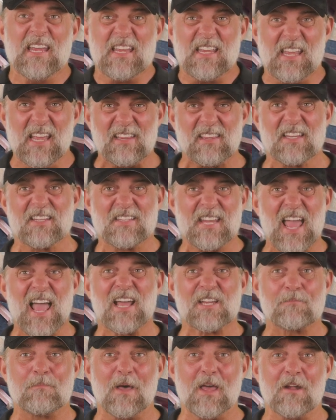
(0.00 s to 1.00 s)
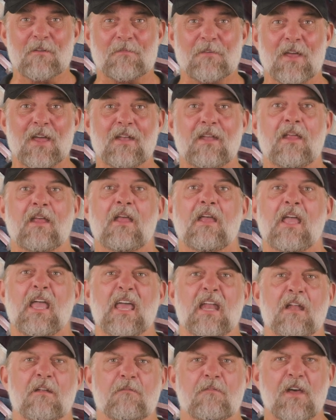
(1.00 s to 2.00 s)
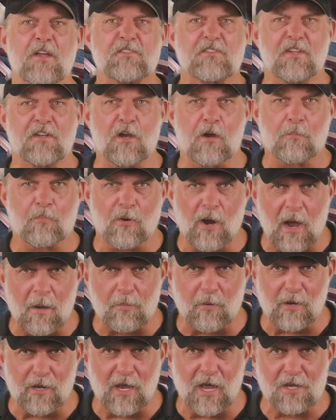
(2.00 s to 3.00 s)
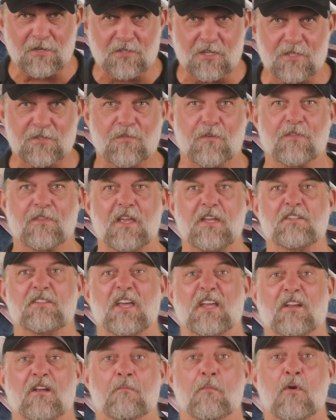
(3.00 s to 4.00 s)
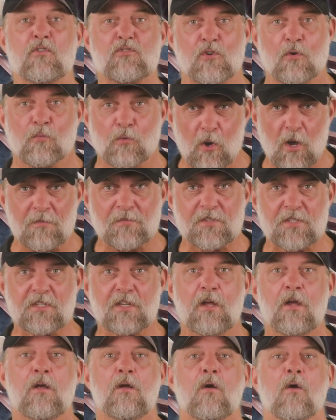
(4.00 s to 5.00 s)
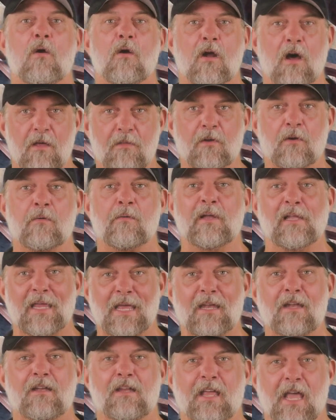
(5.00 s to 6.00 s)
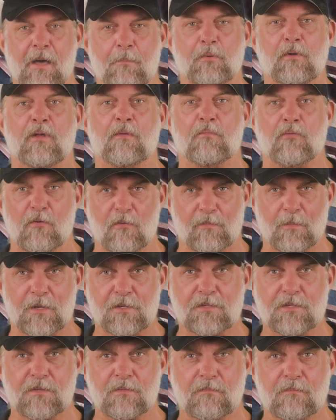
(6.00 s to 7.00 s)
get the tax benefit, and invest in their property assets for things like commercial roofs or other related capital improvements.